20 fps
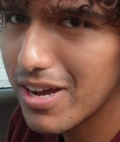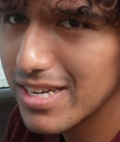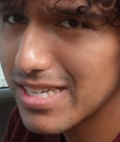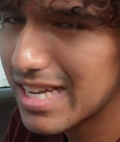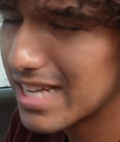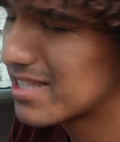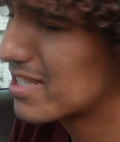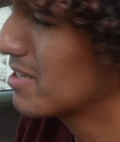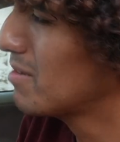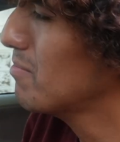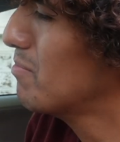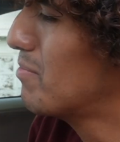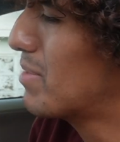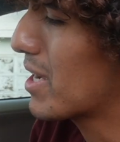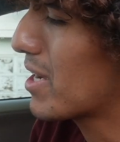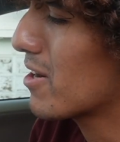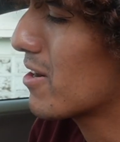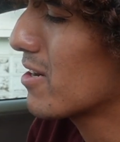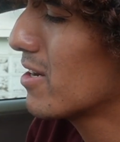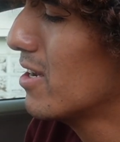ahead and get something
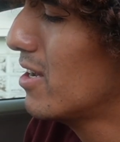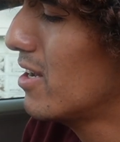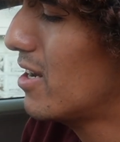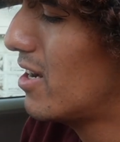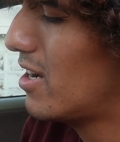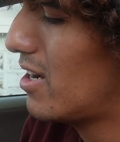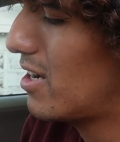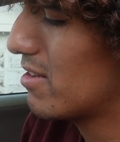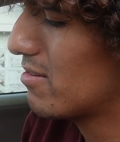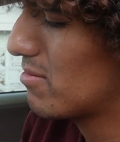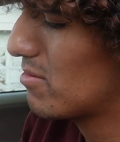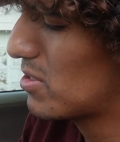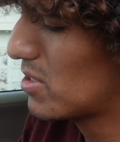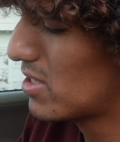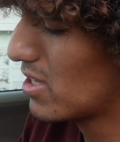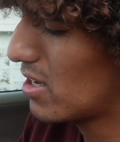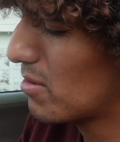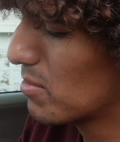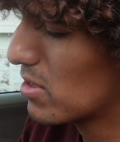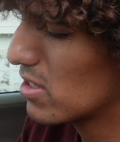bigger uh,
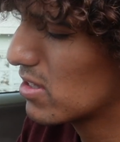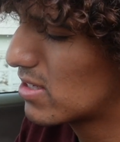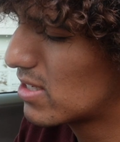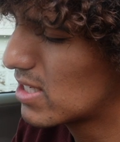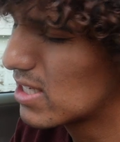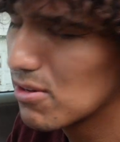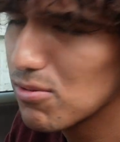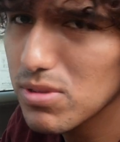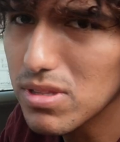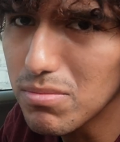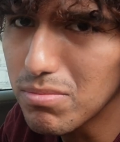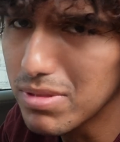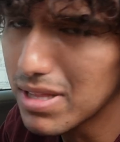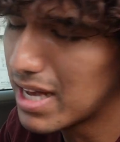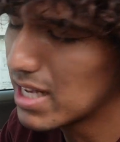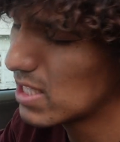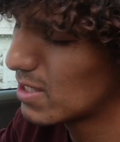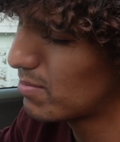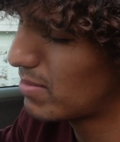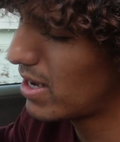just to help me to see with the
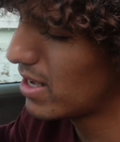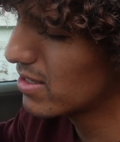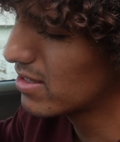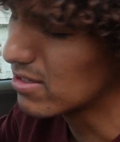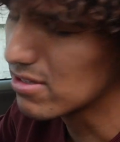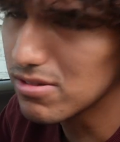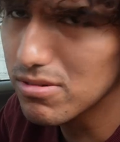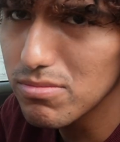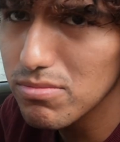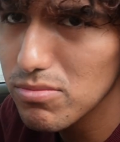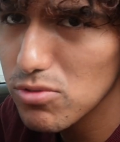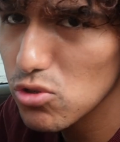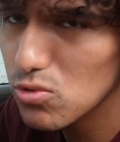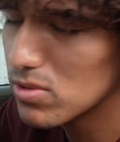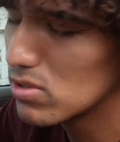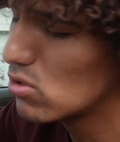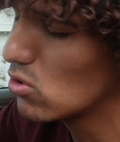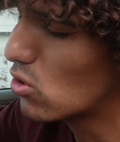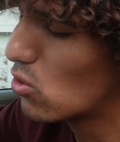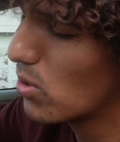blind spots. So just
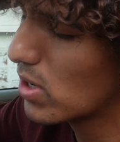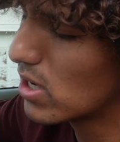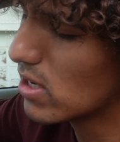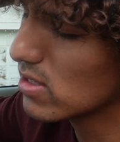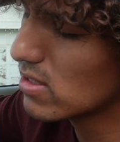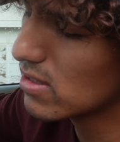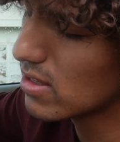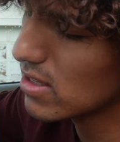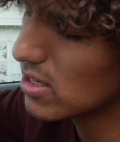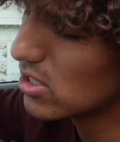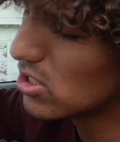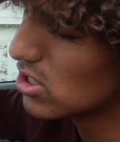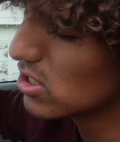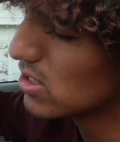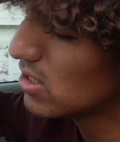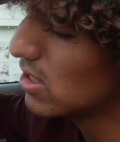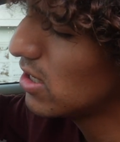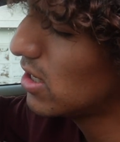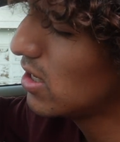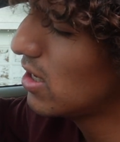want to do a quick
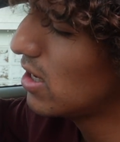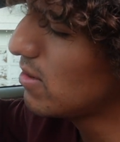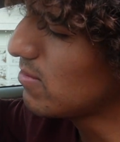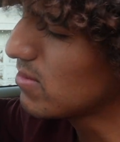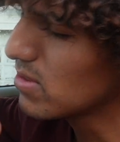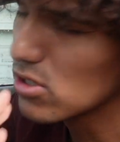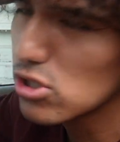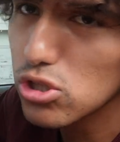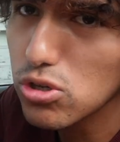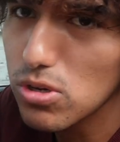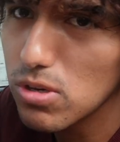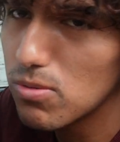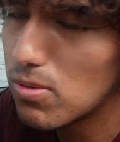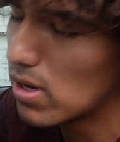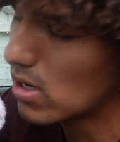installation, really show you